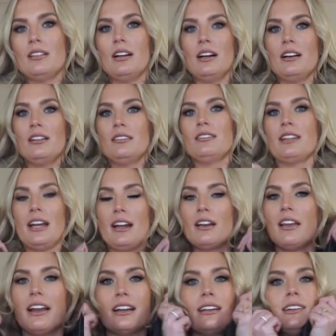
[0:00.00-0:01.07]
uh, like,
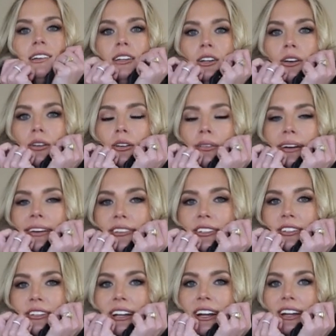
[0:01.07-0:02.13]
like go around
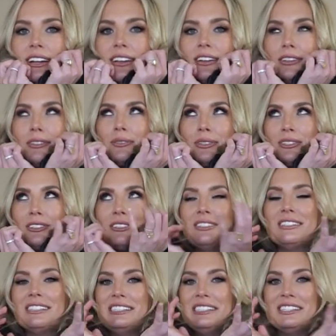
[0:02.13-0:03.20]
your neck and ears, which
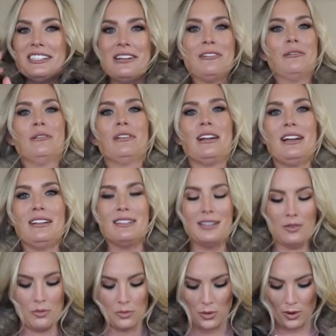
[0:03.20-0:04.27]
is so nice
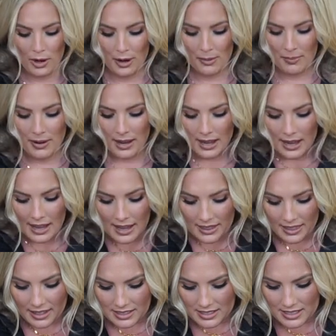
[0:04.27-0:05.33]
and warm.
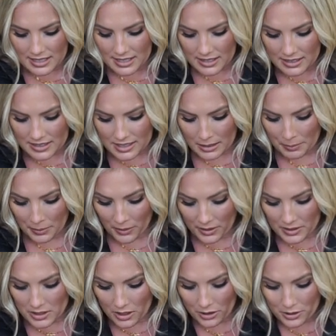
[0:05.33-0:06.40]
This zipper
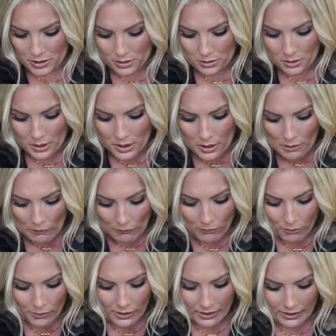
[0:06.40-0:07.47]
is also
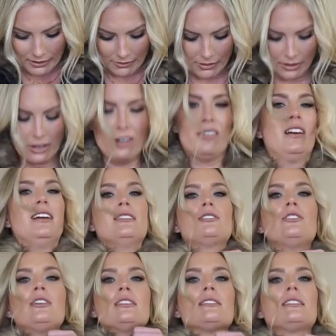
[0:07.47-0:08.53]
really, really great. So
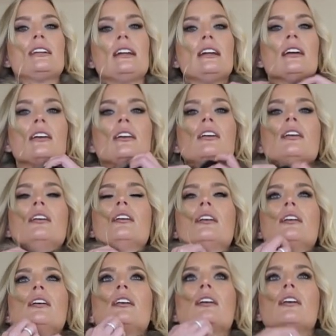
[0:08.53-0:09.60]
you can see
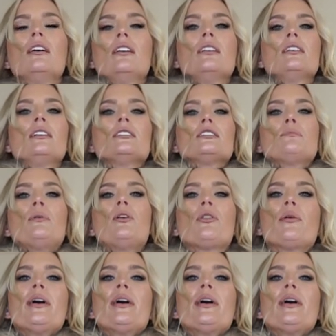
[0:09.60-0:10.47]
zip all the